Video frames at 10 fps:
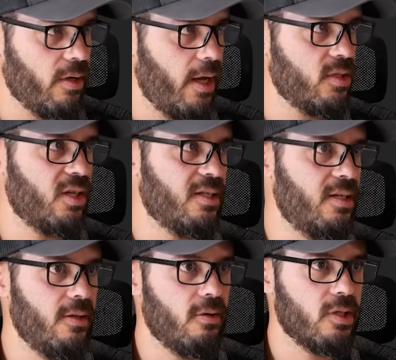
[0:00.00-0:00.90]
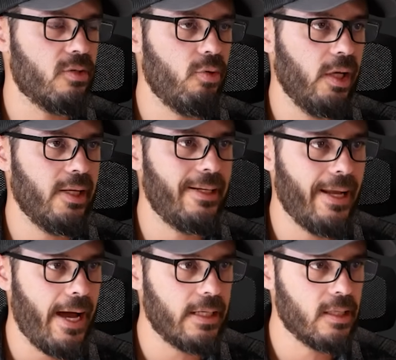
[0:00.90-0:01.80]
and as you can see, there is really
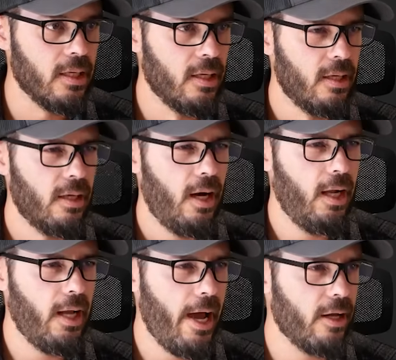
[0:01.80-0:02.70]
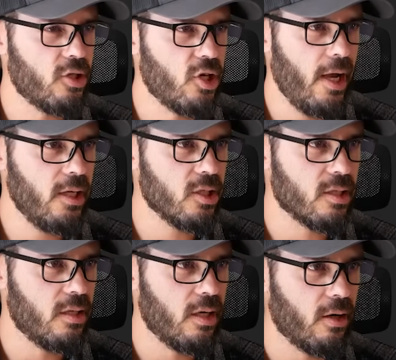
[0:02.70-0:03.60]
not a lot of
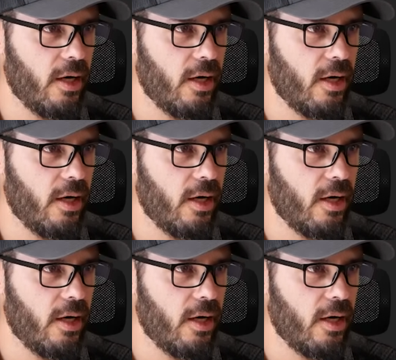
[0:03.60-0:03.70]
changes here.